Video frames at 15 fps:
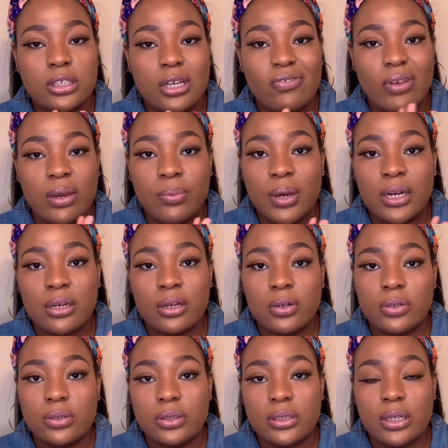If anybody
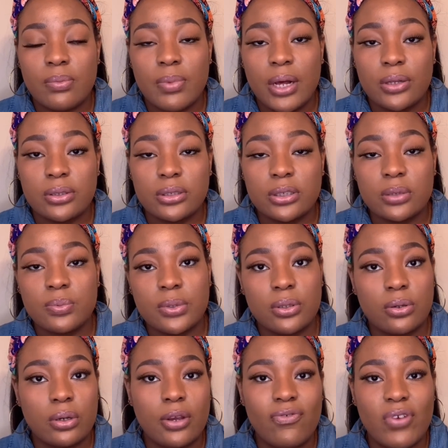knows about the Soap and
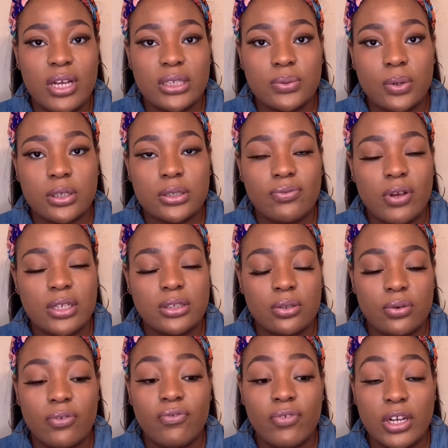Glory face wash, face,
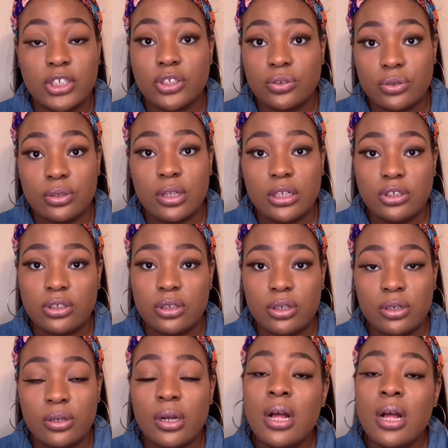facial cleanser,